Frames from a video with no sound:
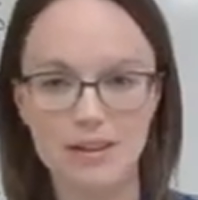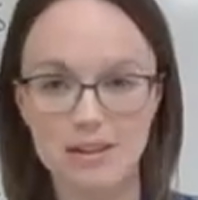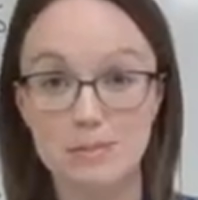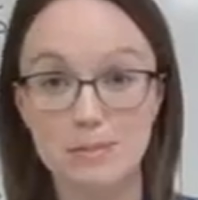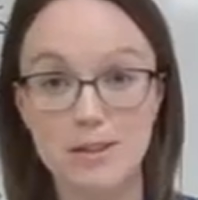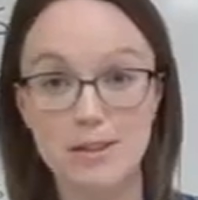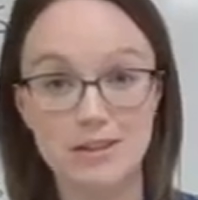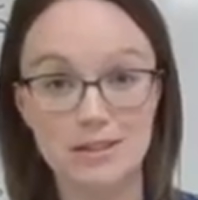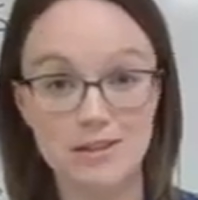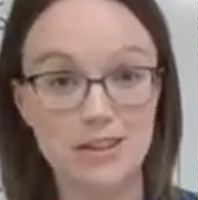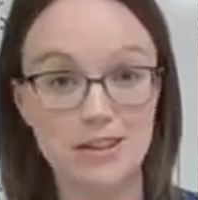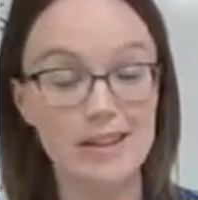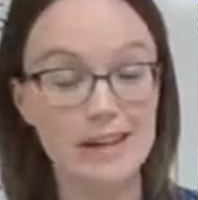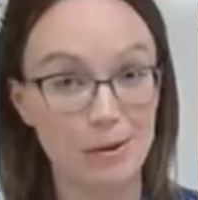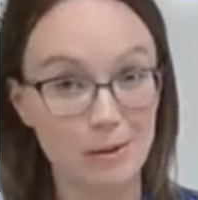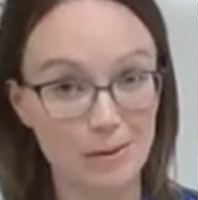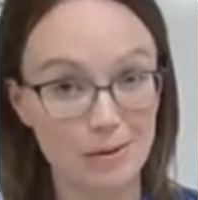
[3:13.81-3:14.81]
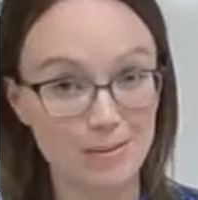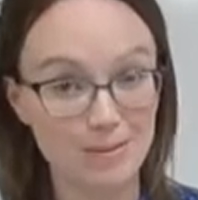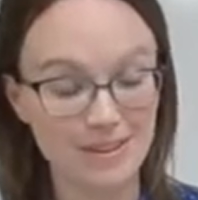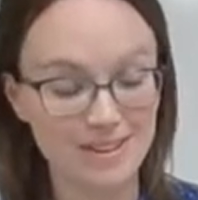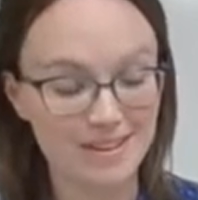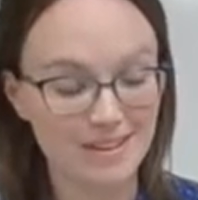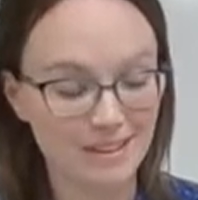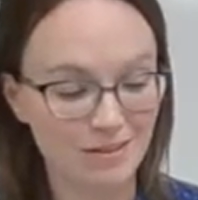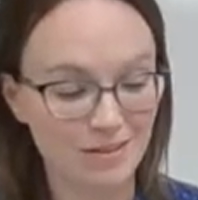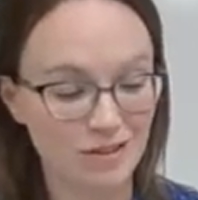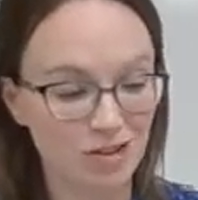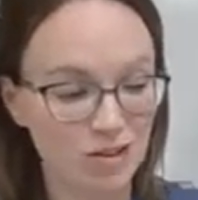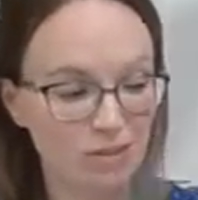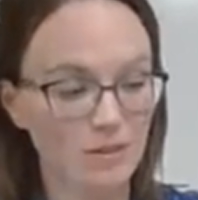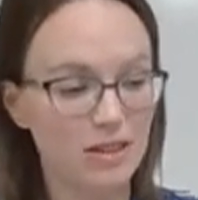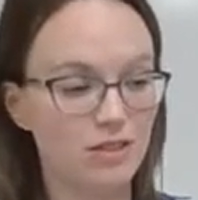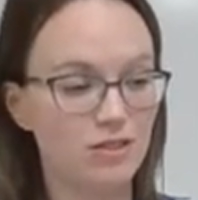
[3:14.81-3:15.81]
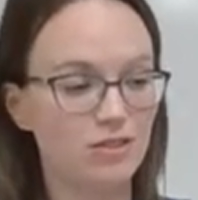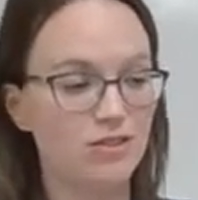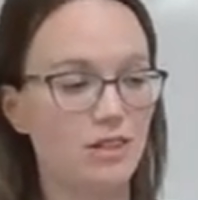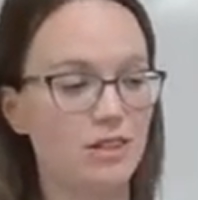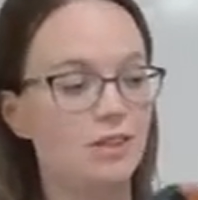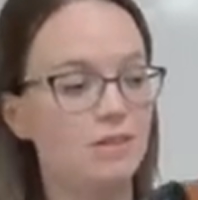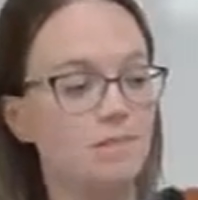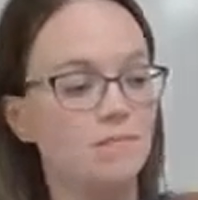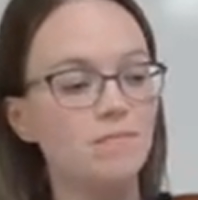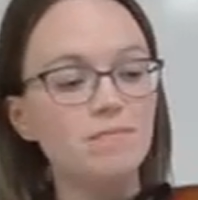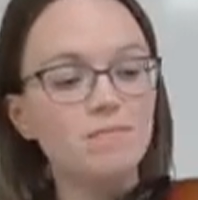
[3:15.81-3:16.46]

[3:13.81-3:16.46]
That's because they are the beginning of the G major scale.